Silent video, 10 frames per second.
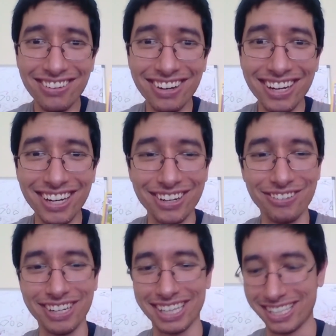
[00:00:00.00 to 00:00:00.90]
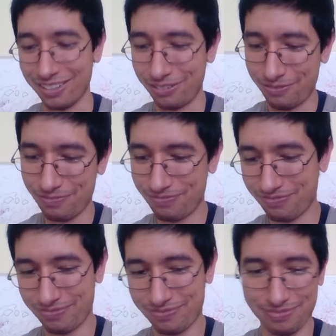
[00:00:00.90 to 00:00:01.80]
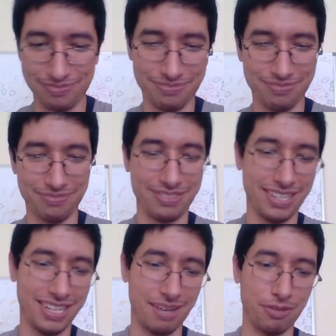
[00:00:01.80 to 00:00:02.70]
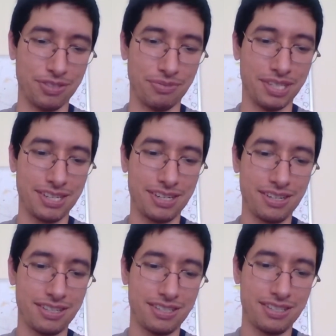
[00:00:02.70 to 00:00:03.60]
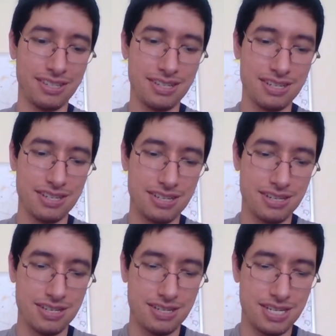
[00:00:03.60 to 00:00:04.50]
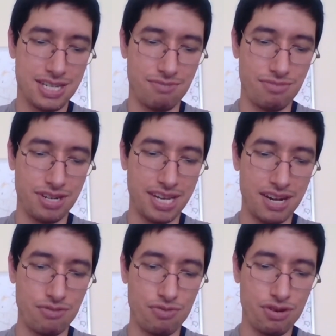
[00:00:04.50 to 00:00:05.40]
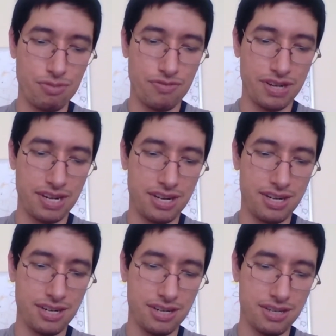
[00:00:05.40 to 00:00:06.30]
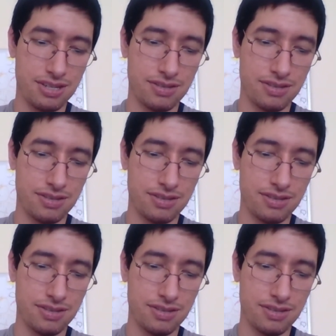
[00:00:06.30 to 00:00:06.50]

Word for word: uh, Wigglytuff. Gotta move some of these cards. I'm running out of room over here.